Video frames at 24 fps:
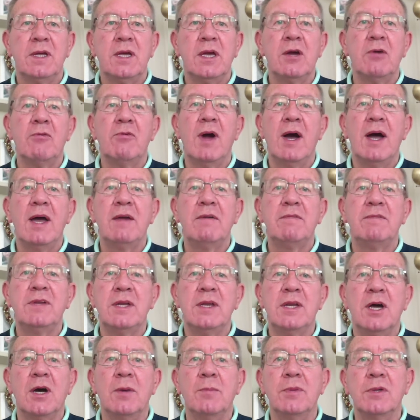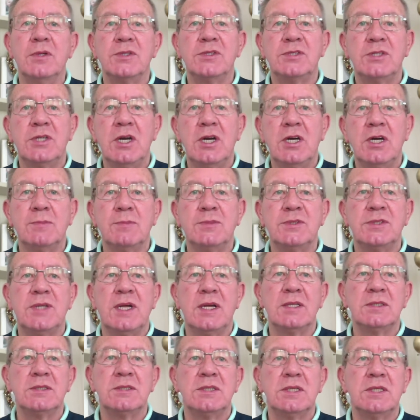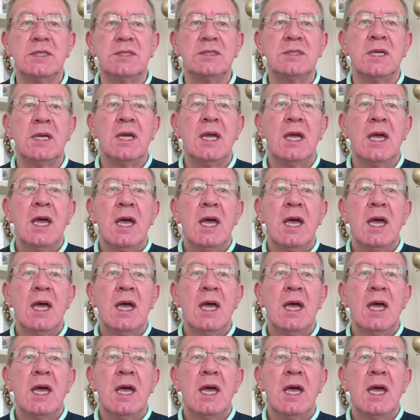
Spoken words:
he arrived in humble circumstances